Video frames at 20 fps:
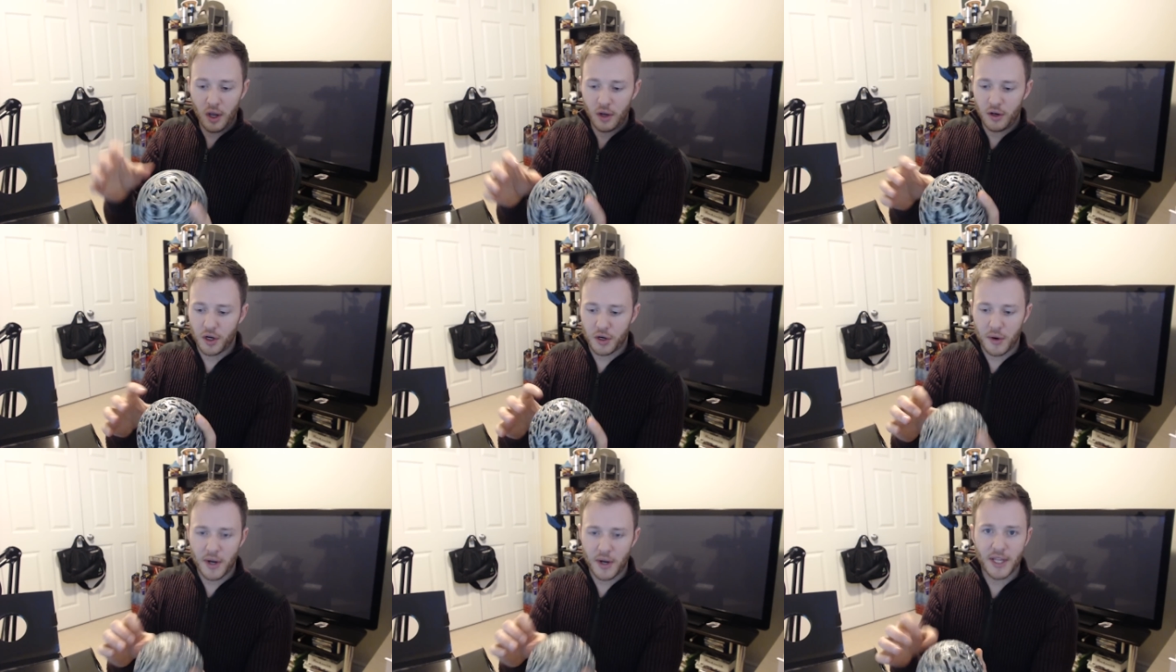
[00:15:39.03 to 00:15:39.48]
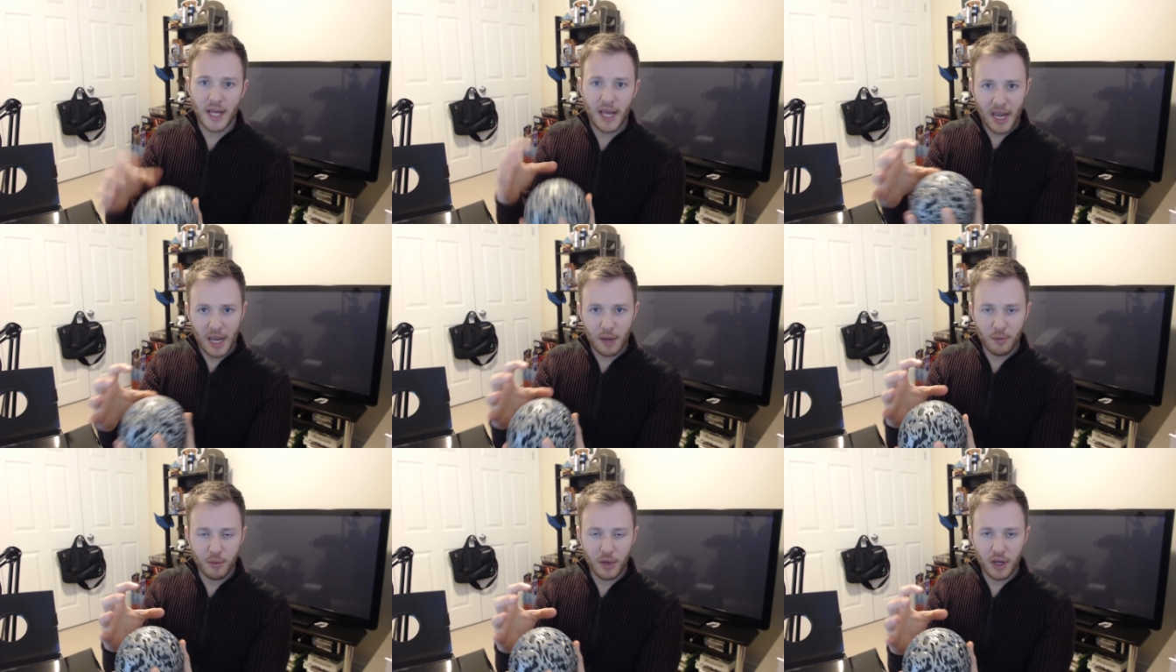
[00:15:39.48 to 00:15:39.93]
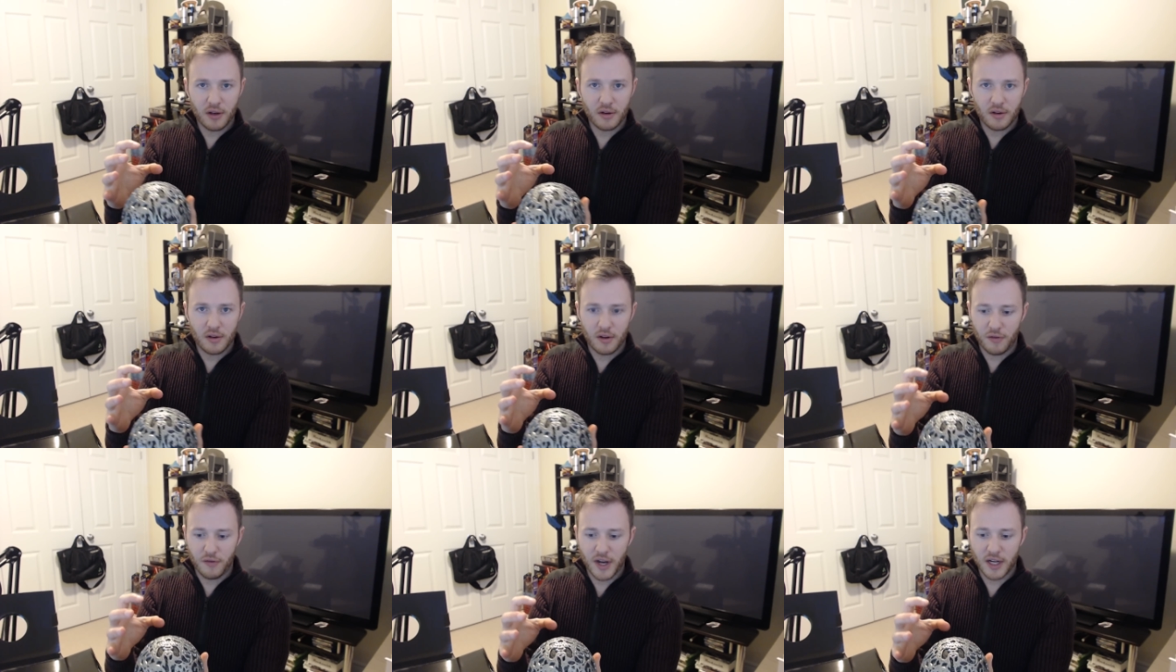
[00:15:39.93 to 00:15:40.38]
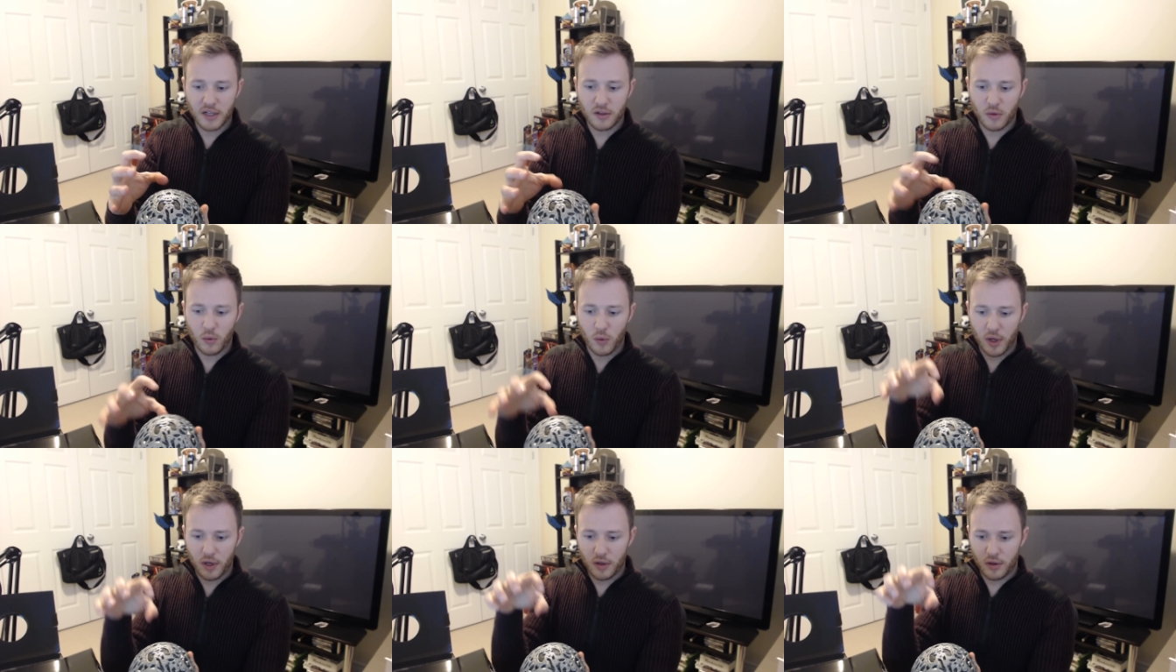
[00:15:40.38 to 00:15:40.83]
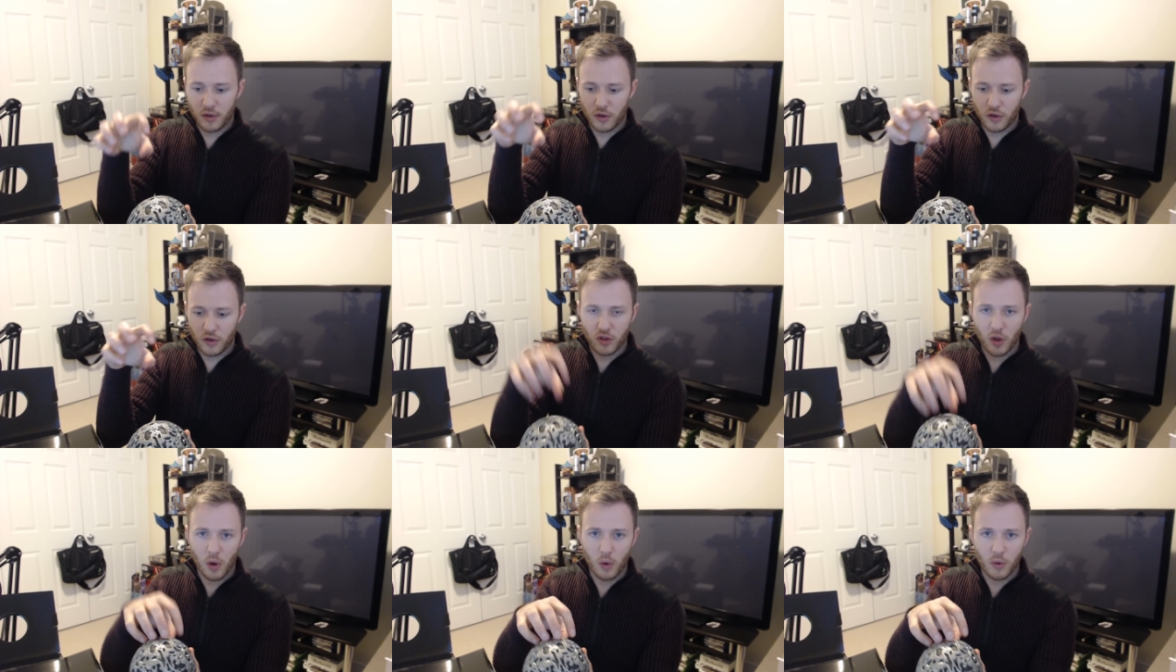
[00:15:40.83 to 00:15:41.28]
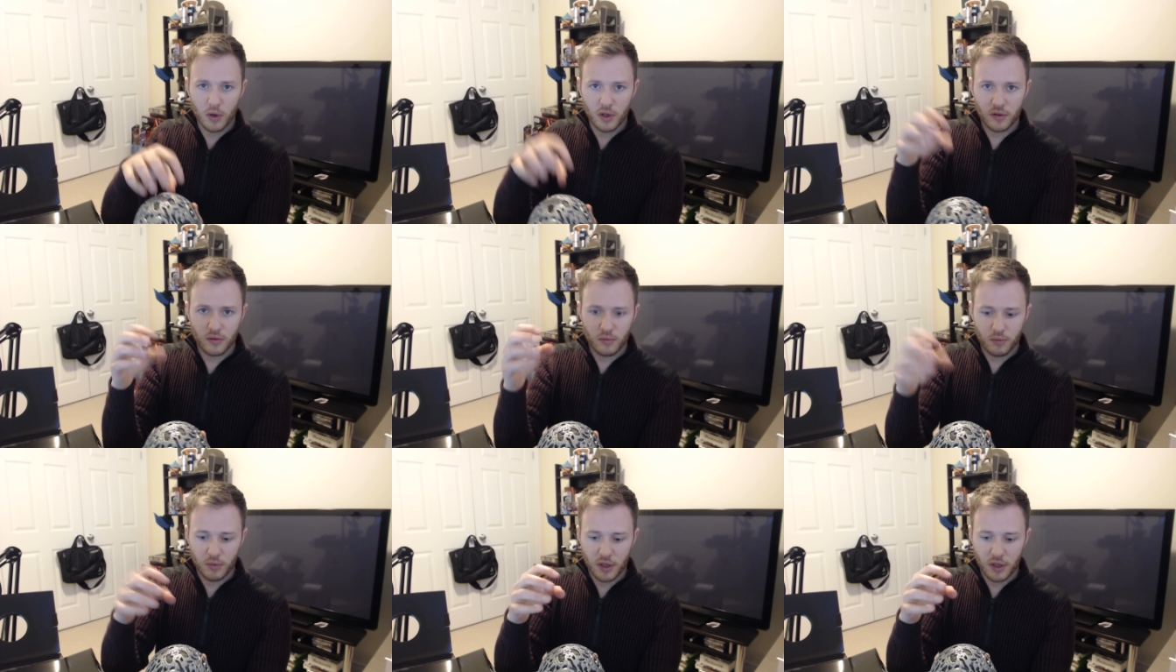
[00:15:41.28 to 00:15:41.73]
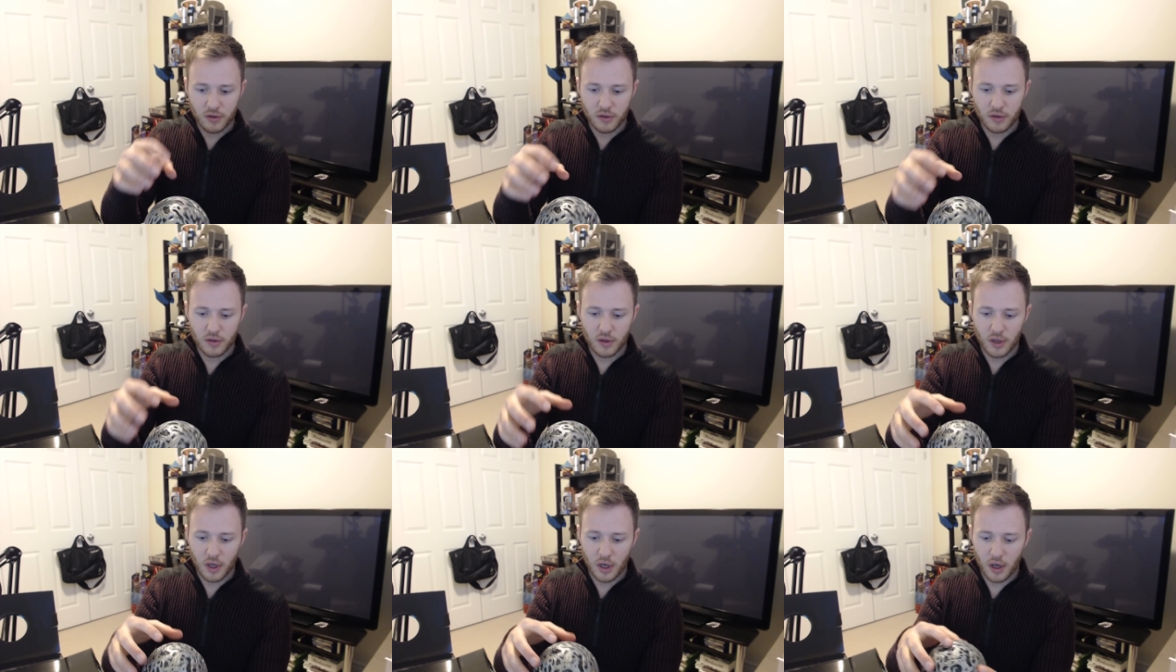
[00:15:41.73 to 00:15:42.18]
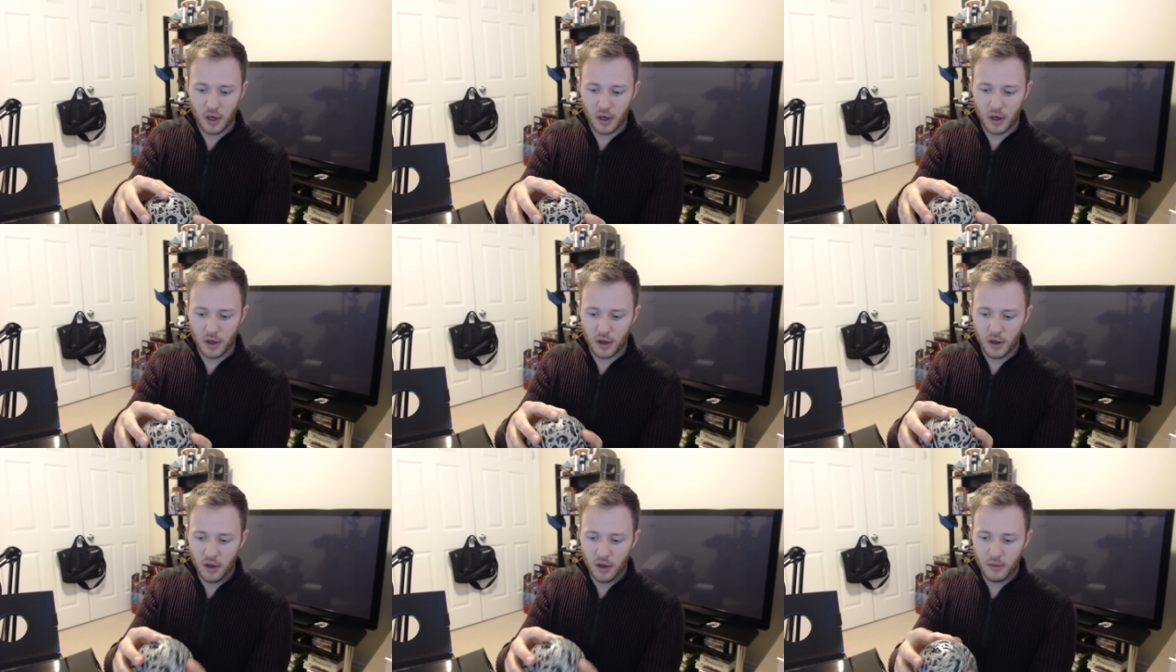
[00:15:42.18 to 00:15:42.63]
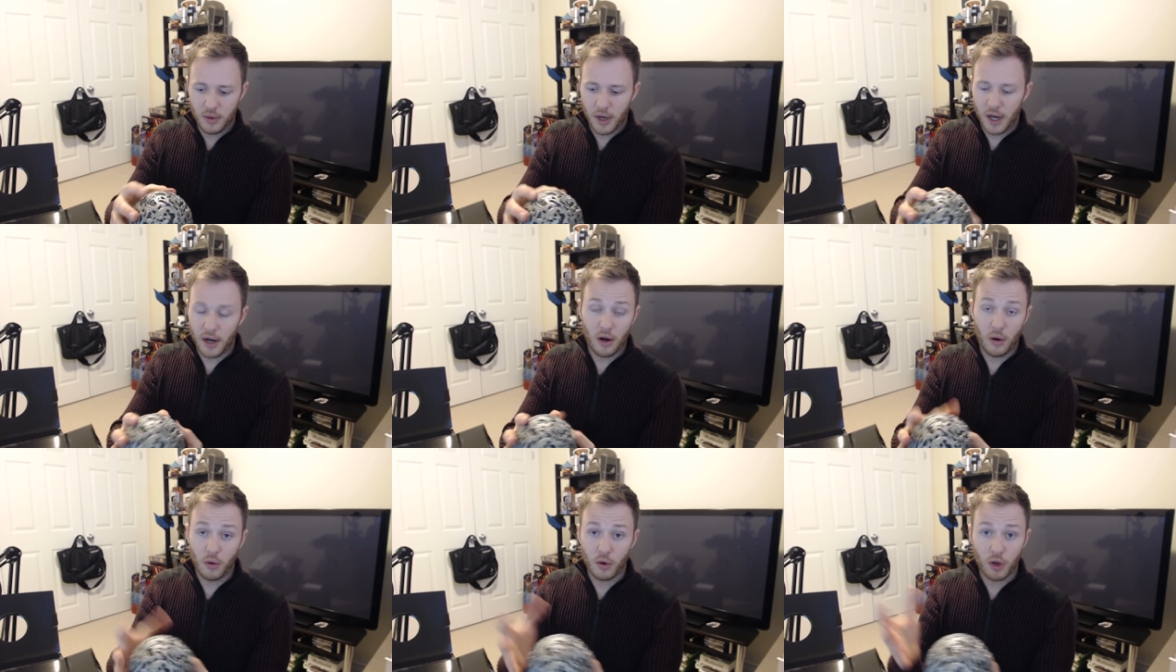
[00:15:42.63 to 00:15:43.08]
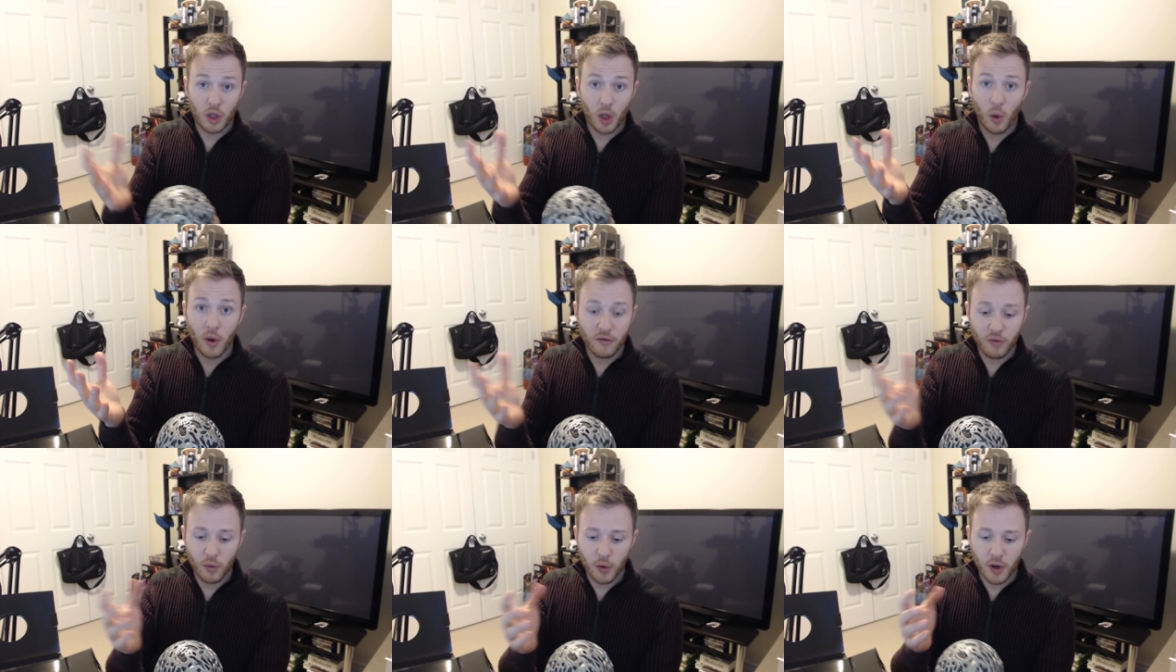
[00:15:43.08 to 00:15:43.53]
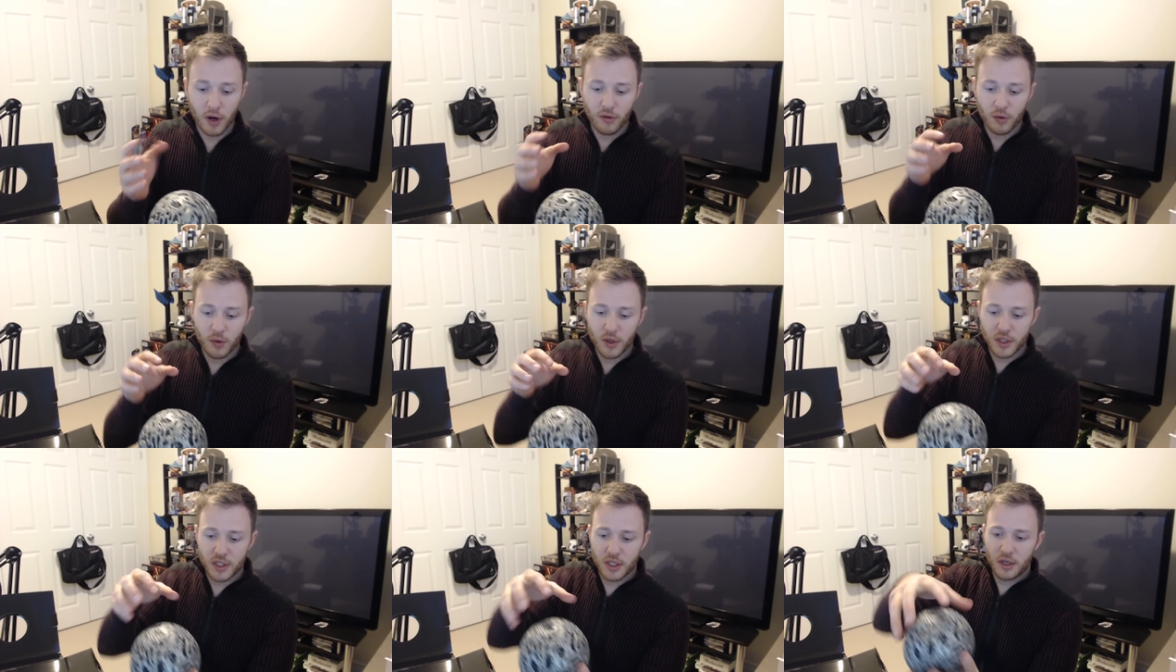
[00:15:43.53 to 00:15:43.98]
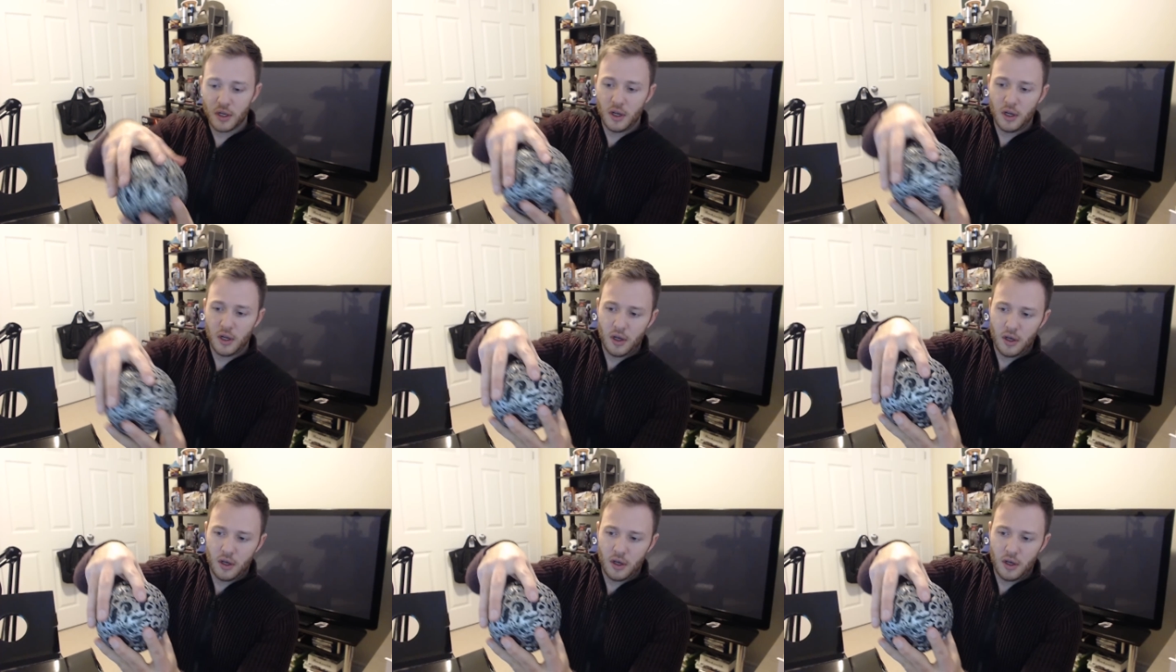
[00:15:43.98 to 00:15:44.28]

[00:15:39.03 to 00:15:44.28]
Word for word: to create that ambient effect when the stone is is uh, I don't know glowing for whatever reason.